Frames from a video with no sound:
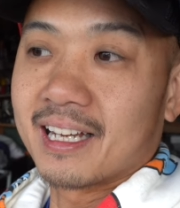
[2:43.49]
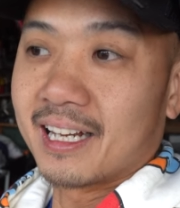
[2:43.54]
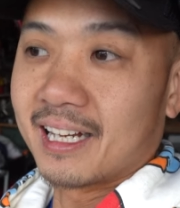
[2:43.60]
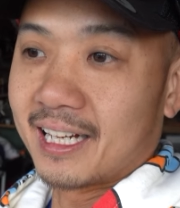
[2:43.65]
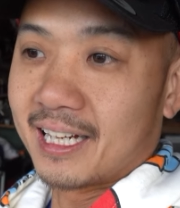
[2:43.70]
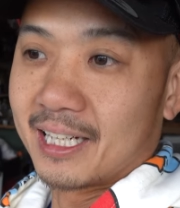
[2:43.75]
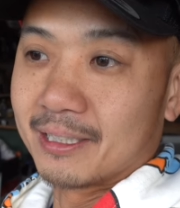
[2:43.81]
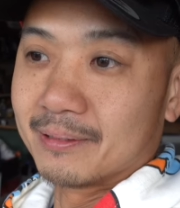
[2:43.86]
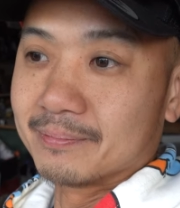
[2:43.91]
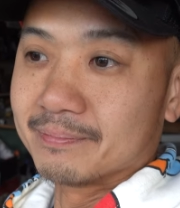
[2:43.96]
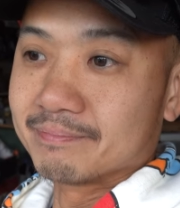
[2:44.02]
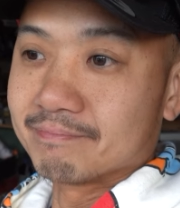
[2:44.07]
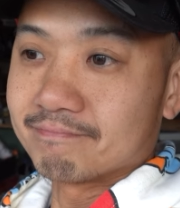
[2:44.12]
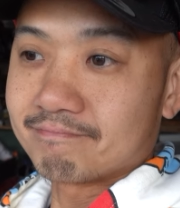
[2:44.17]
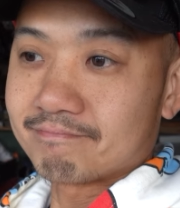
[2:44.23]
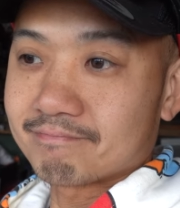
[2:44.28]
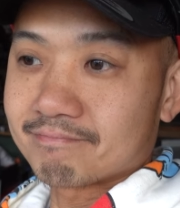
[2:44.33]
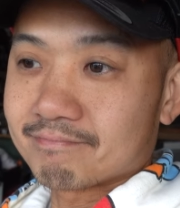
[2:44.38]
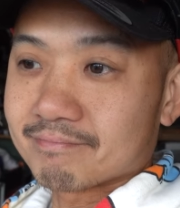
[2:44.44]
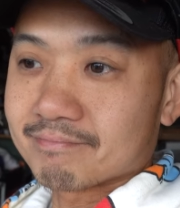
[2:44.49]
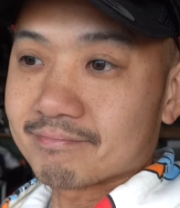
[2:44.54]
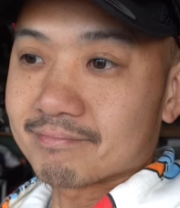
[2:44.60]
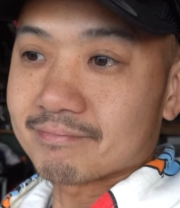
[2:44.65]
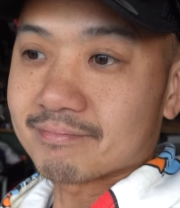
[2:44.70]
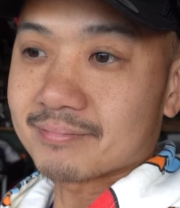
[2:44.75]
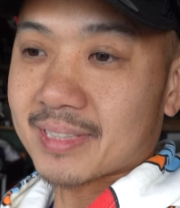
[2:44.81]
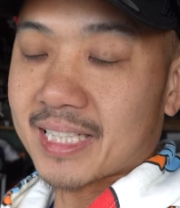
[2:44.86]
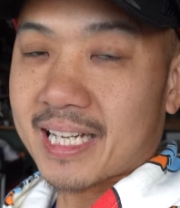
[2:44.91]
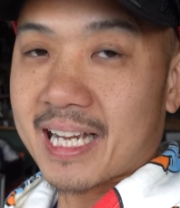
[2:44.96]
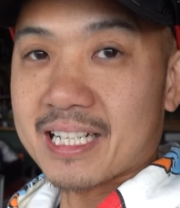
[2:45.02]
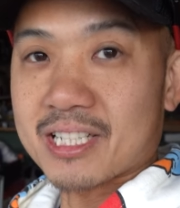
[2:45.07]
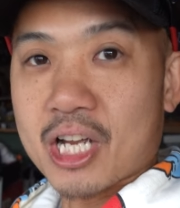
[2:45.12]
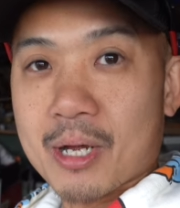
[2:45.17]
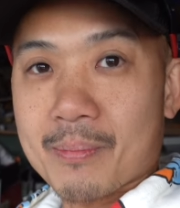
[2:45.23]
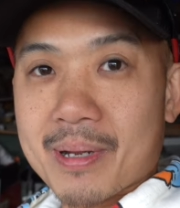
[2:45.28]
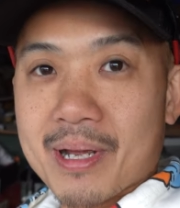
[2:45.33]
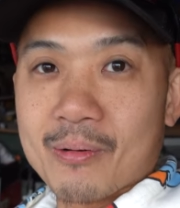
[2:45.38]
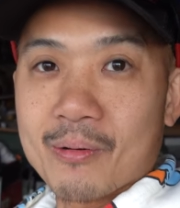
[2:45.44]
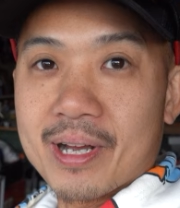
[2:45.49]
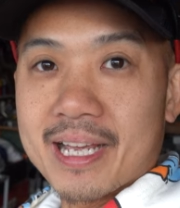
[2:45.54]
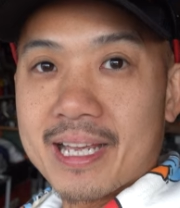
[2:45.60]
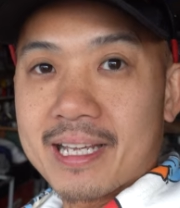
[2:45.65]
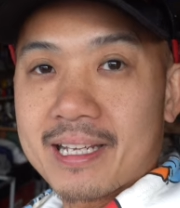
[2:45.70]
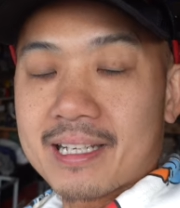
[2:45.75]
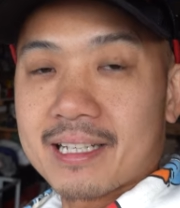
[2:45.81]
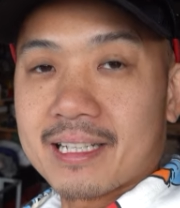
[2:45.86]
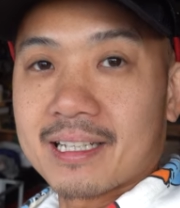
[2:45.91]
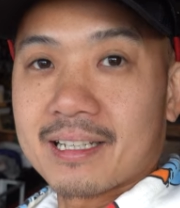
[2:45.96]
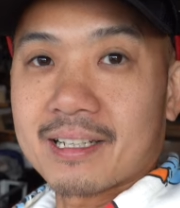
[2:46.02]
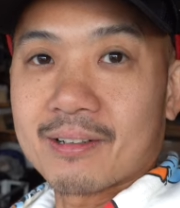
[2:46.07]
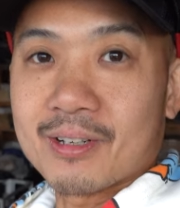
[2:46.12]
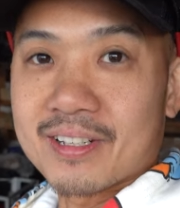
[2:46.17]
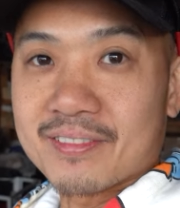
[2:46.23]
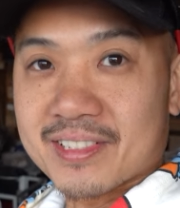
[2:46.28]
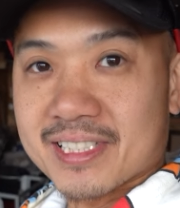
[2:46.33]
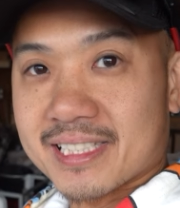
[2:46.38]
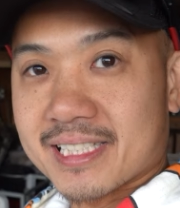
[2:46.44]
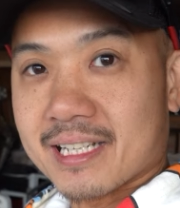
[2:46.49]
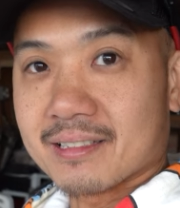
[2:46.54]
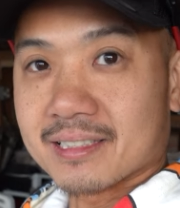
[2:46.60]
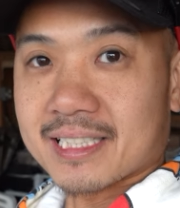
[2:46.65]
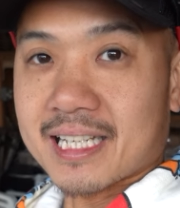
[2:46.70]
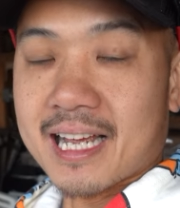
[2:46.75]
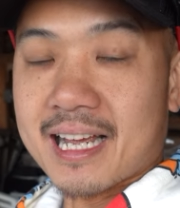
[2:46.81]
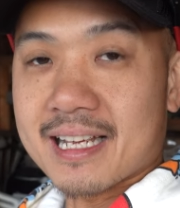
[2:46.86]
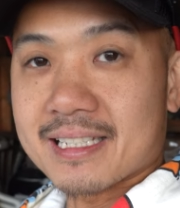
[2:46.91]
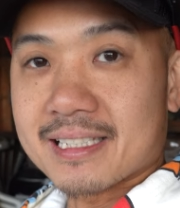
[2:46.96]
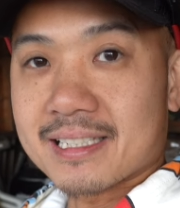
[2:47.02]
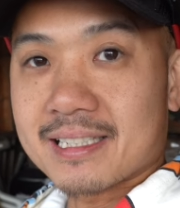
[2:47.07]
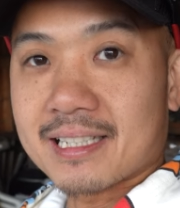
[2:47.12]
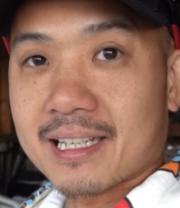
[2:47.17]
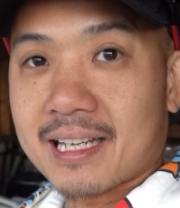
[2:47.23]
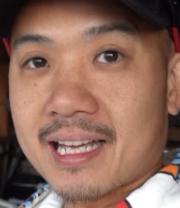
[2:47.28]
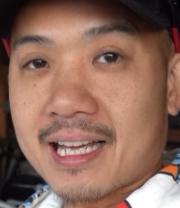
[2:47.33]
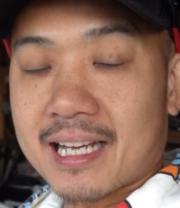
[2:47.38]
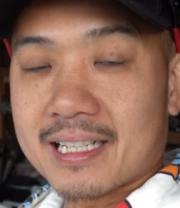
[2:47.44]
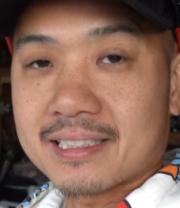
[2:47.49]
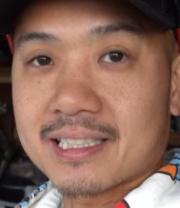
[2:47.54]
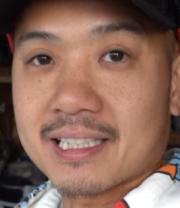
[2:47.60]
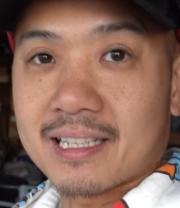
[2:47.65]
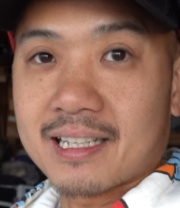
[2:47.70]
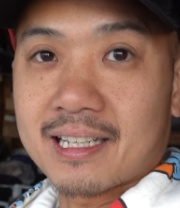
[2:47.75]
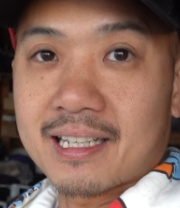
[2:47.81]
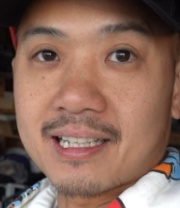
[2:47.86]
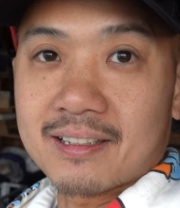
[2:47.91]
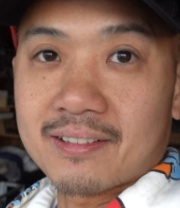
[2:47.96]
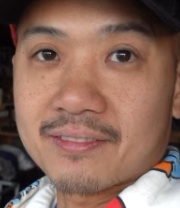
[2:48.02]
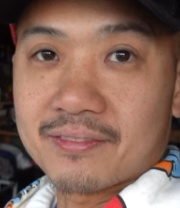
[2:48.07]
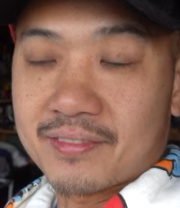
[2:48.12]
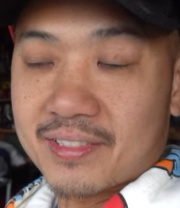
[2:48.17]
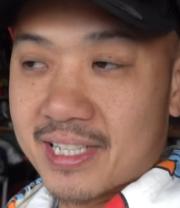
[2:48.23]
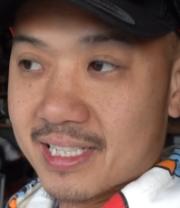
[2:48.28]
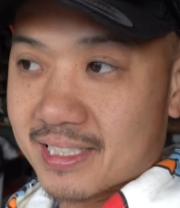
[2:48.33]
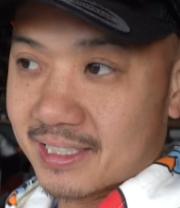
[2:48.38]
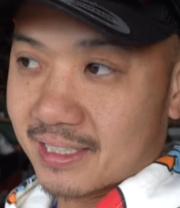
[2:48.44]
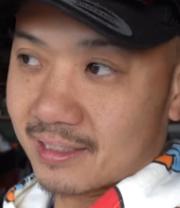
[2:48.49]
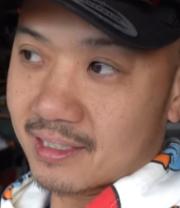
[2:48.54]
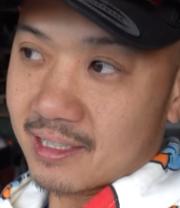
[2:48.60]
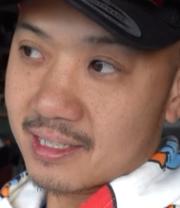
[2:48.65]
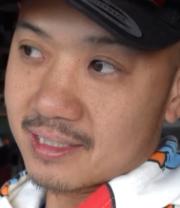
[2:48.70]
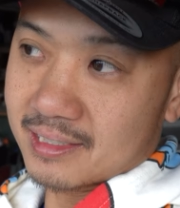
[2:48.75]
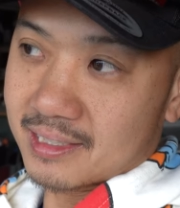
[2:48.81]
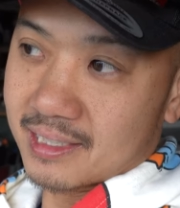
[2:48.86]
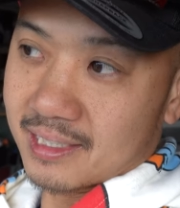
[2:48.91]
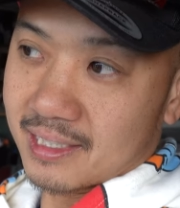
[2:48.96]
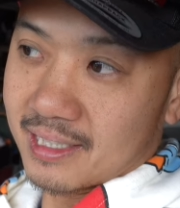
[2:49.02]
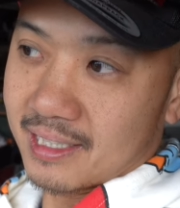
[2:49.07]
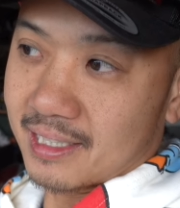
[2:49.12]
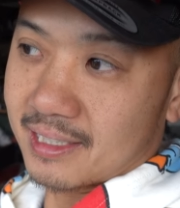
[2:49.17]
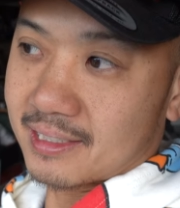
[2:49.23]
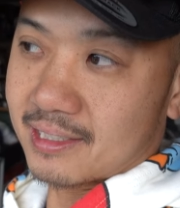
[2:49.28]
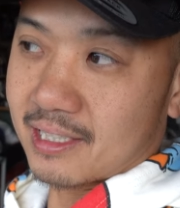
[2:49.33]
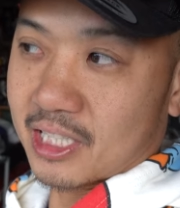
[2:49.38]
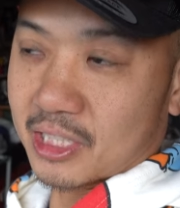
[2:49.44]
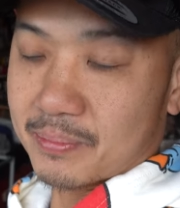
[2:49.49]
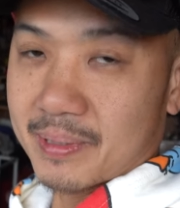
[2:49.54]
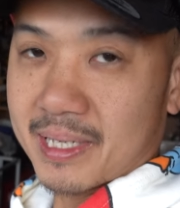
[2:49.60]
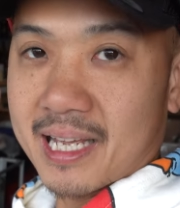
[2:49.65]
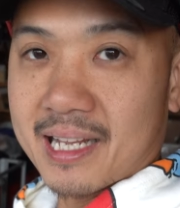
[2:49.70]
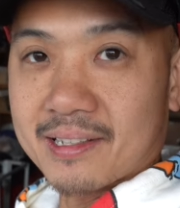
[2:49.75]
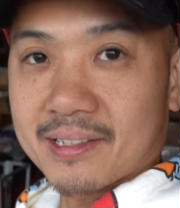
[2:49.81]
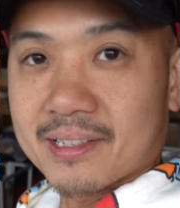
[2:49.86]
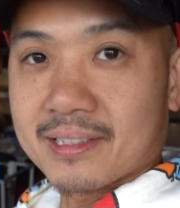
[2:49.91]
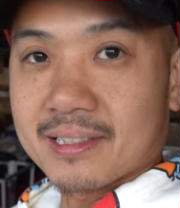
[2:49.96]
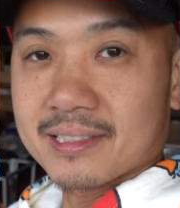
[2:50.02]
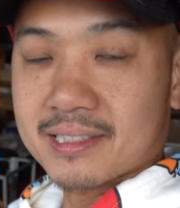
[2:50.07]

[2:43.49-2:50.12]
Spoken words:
I kind of talked my way. One of the sales guys at Via Ciclante talked me out